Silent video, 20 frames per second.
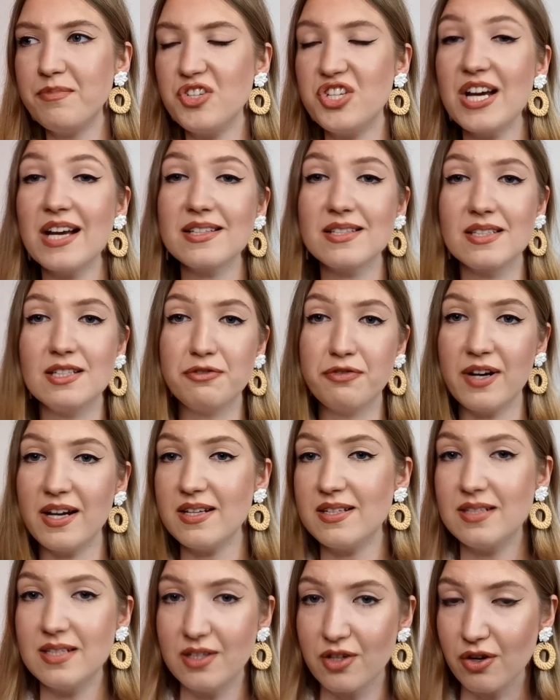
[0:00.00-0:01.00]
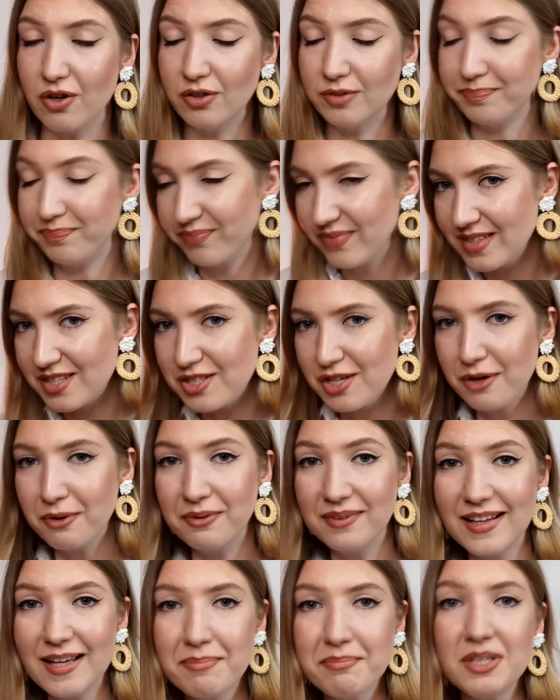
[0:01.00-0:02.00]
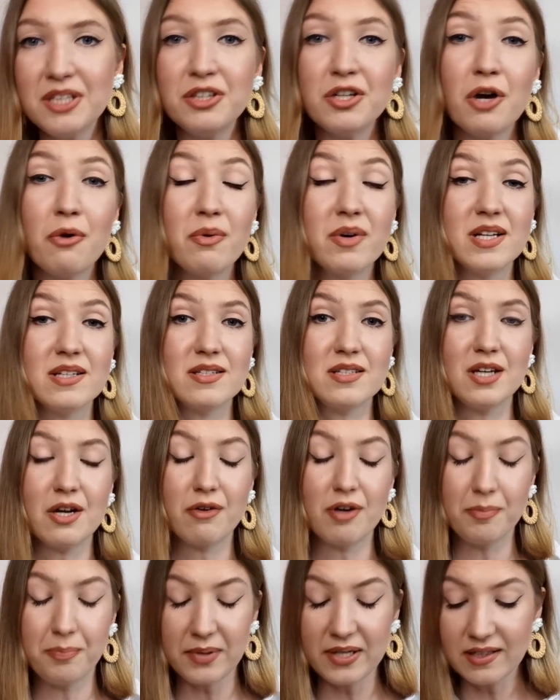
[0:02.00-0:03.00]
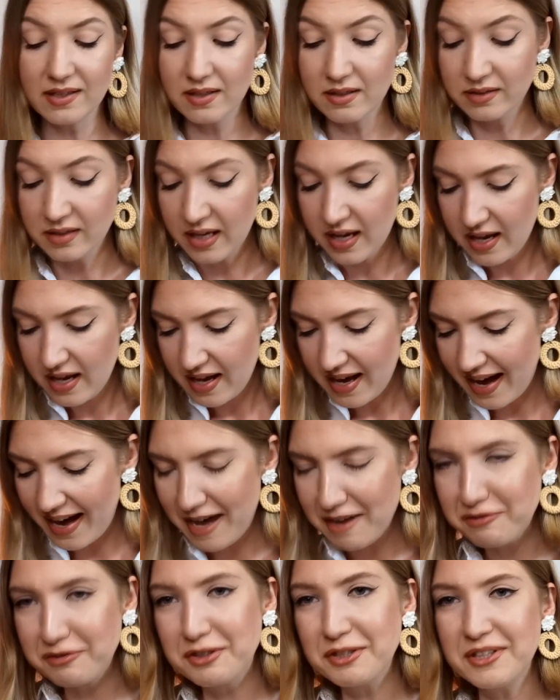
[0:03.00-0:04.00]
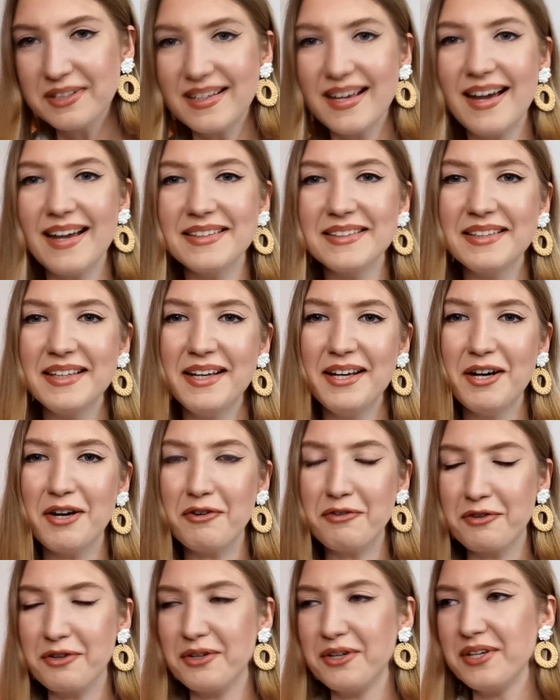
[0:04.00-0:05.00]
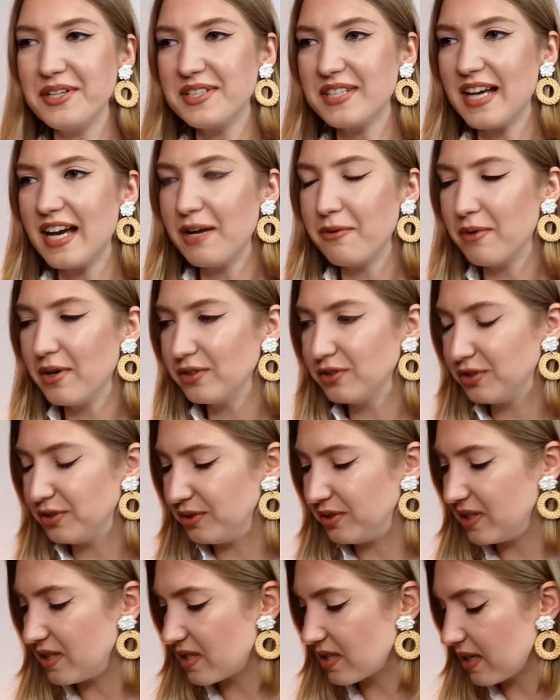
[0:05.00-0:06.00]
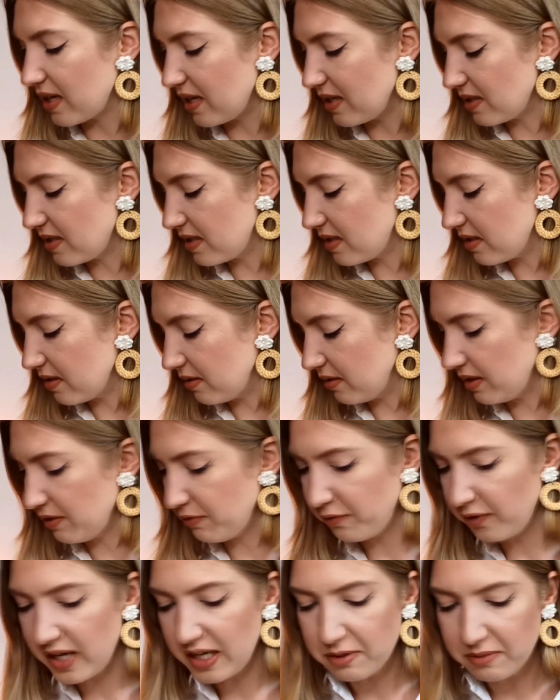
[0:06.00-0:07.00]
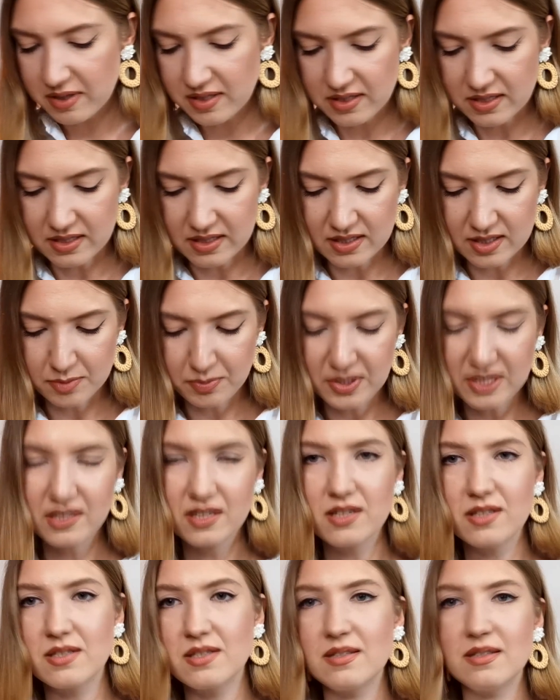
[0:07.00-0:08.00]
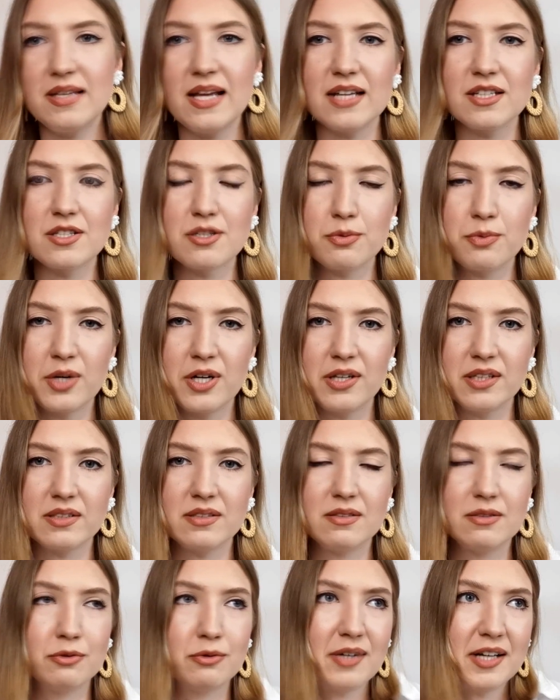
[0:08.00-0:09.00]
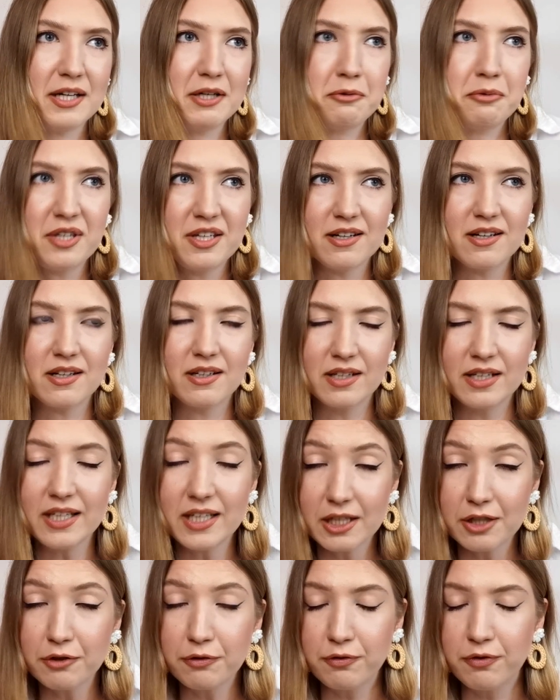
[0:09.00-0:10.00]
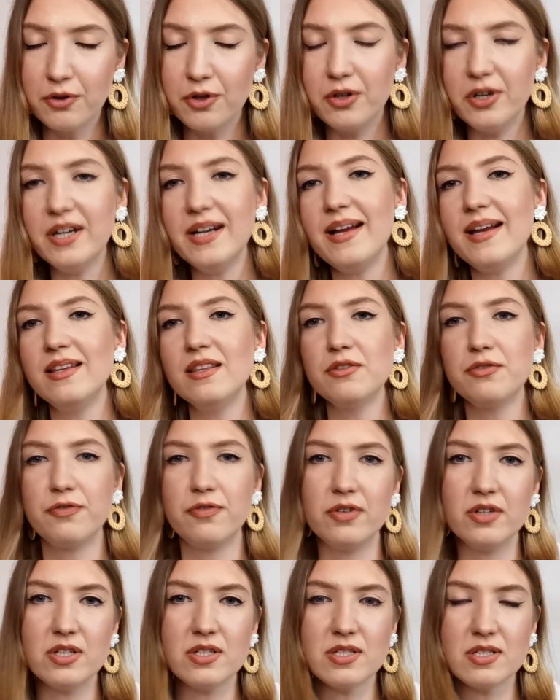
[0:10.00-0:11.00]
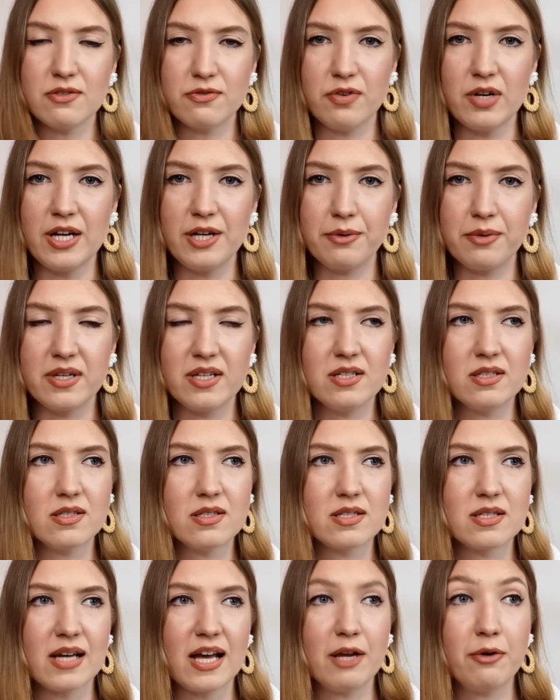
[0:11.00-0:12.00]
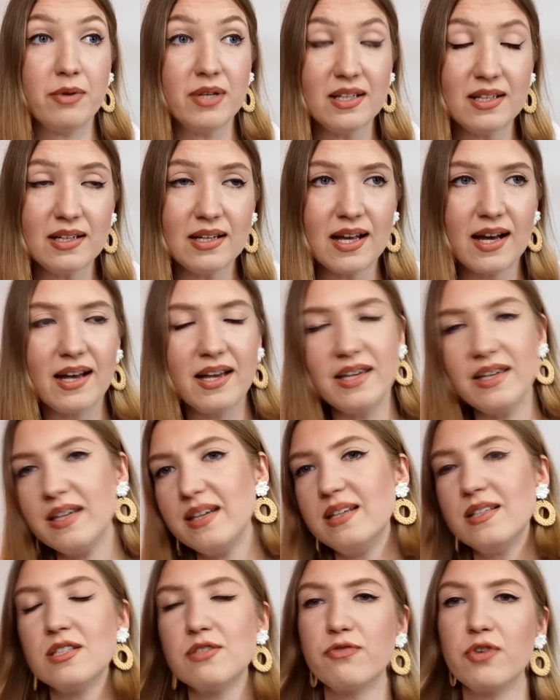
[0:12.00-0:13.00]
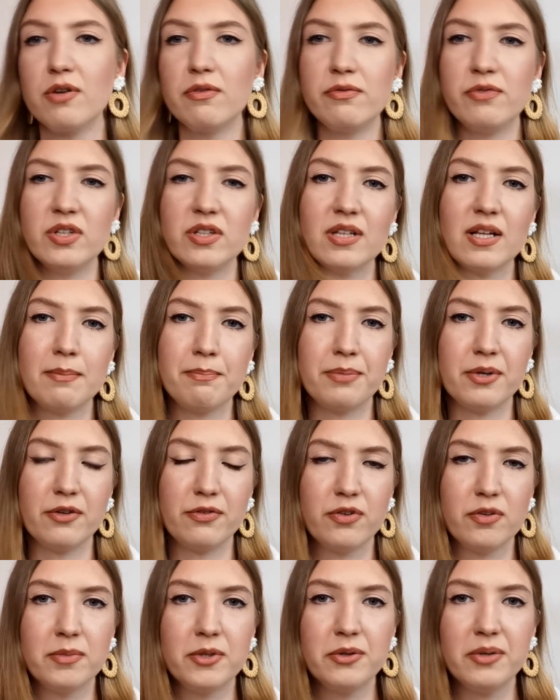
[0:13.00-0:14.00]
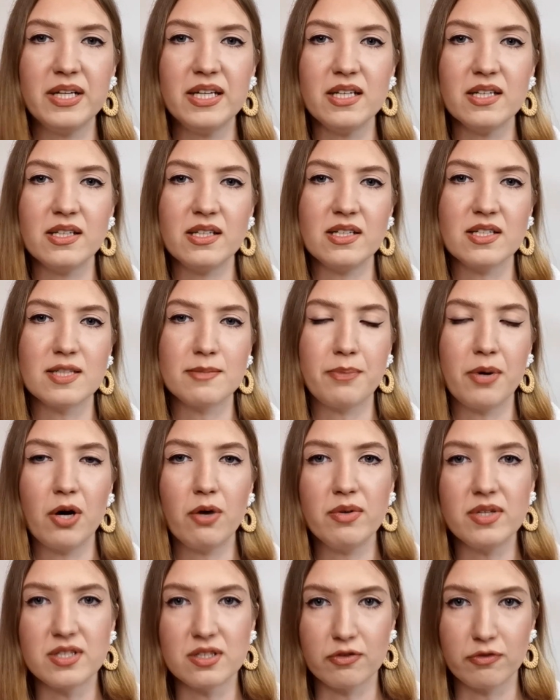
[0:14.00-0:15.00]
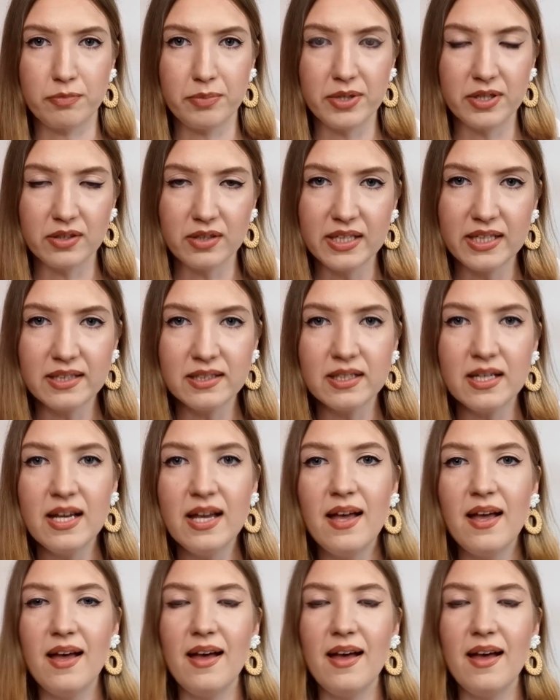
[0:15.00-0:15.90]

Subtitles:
justifies it all. So let me know what is your opinion. After that, of course, I want to discuss the fragrances, because that's what why we are here for. And the first fragrance I really like is from Vilhelm Parfumerie and it's Poets of Berlin.